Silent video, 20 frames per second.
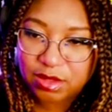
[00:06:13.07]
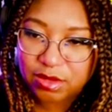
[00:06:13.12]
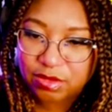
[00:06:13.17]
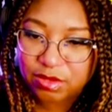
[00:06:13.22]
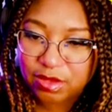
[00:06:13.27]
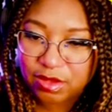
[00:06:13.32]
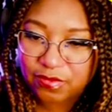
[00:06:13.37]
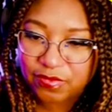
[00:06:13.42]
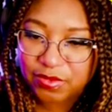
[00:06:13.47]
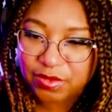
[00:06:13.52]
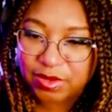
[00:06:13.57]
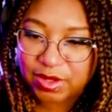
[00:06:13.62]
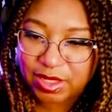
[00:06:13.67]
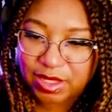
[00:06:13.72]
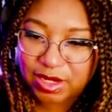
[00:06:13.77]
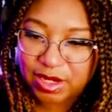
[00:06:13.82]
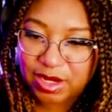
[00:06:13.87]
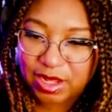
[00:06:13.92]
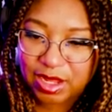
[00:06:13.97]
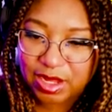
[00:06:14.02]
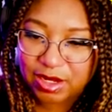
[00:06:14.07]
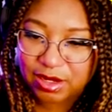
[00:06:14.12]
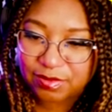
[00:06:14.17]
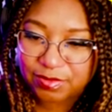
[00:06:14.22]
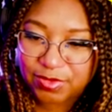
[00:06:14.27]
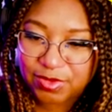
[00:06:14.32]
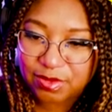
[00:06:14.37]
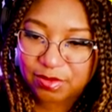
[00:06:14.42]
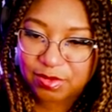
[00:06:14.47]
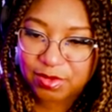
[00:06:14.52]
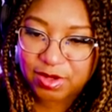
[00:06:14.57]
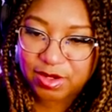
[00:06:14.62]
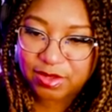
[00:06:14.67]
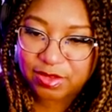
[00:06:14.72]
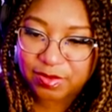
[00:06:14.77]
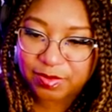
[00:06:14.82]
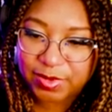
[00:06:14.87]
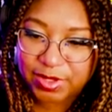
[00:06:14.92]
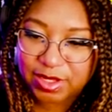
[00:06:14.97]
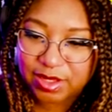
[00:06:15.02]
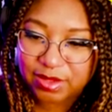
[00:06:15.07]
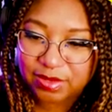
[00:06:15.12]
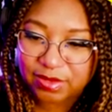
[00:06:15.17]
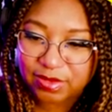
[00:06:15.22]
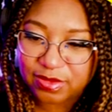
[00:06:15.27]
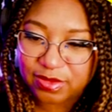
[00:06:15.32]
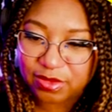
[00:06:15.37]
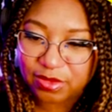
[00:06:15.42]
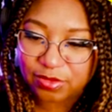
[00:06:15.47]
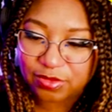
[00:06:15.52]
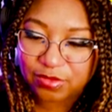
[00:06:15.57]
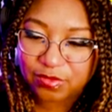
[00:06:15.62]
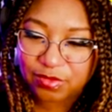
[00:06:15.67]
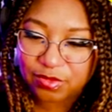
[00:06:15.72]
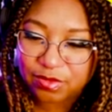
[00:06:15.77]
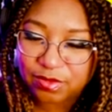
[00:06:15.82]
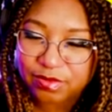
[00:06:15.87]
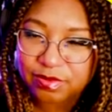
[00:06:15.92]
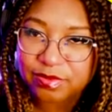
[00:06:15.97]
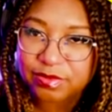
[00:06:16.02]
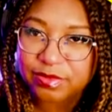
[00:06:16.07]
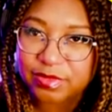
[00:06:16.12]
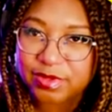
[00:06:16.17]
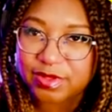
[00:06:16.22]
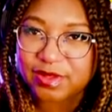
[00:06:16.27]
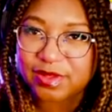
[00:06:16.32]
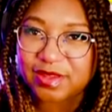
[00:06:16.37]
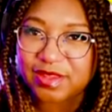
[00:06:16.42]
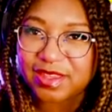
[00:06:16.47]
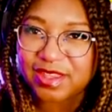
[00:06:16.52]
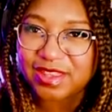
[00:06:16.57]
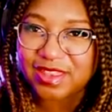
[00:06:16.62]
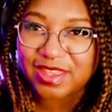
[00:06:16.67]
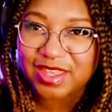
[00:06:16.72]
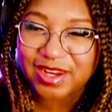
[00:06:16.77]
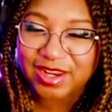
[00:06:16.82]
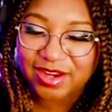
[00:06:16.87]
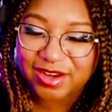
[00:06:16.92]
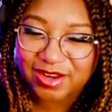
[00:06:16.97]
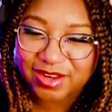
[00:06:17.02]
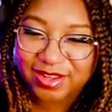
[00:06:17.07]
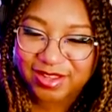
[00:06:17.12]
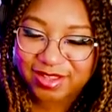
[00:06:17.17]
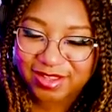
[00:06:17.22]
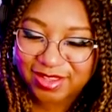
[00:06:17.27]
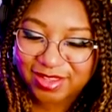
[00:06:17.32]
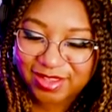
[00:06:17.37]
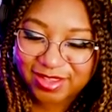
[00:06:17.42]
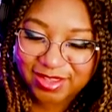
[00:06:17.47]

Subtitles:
Usually if you get an item somewhere, it's because it's useful in that area.